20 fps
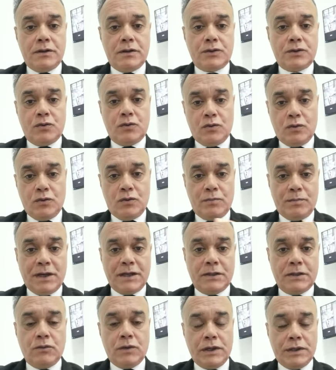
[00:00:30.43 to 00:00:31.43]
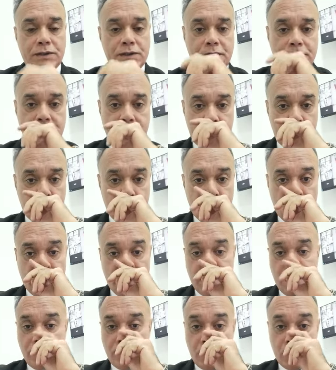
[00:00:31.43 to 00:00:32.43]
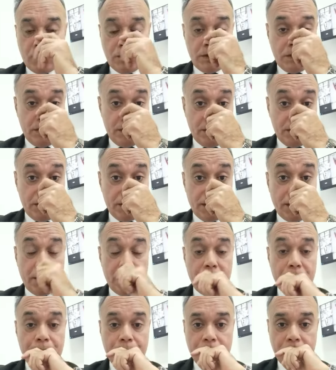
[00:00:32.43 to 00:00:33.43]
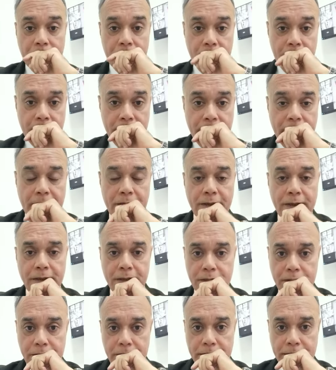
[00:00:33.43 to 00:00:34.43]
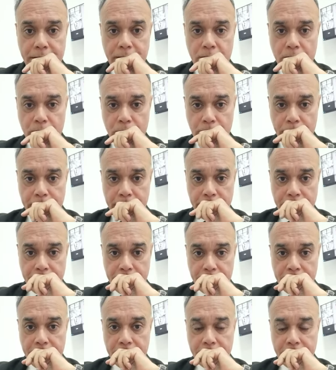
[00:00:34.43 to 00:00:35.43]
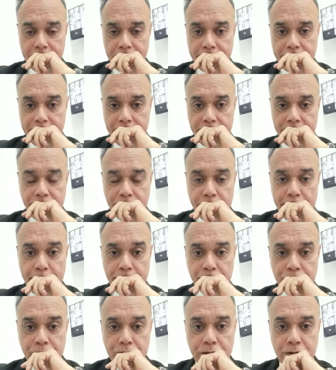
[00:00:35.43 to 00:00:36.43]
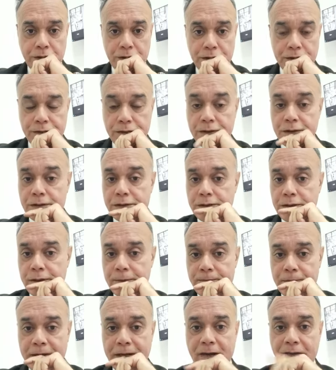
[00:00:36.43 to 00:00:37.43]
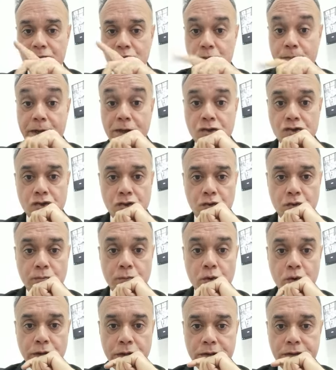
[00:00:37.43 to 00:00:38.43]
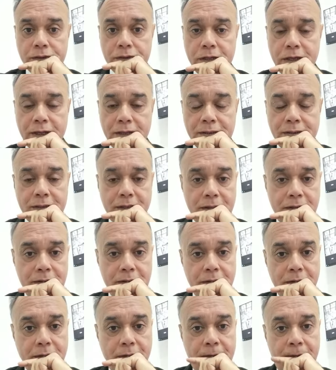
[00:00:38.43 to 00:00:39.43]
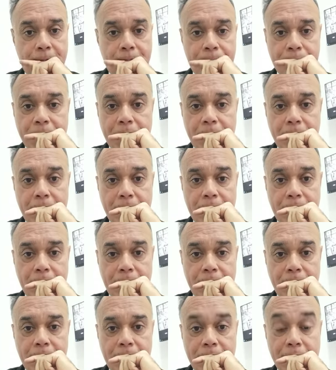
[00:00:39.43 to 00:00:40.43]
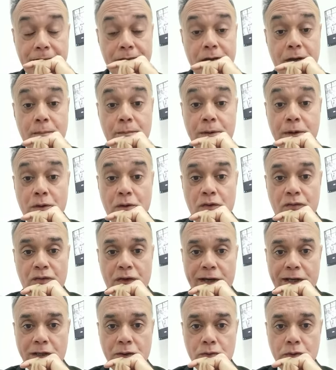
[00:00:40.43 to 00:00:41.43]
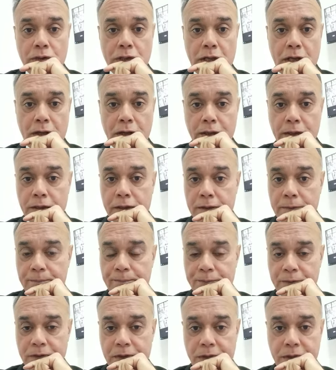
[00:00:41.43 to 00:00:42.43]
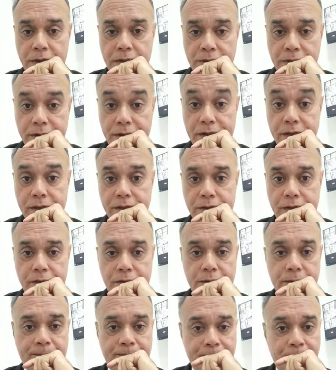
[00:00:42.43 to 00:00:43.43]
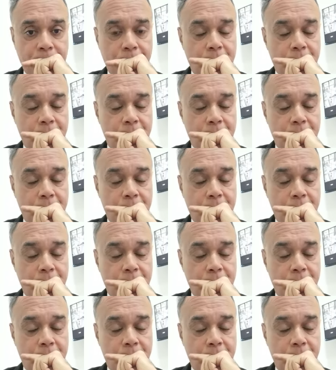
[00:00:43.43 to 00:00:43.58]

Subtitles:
So, by the way, since I'm talking about the lung-kidney link or the lung-kidney interaction in disease, I have to mention pneumonias as an example of acute lung diseases.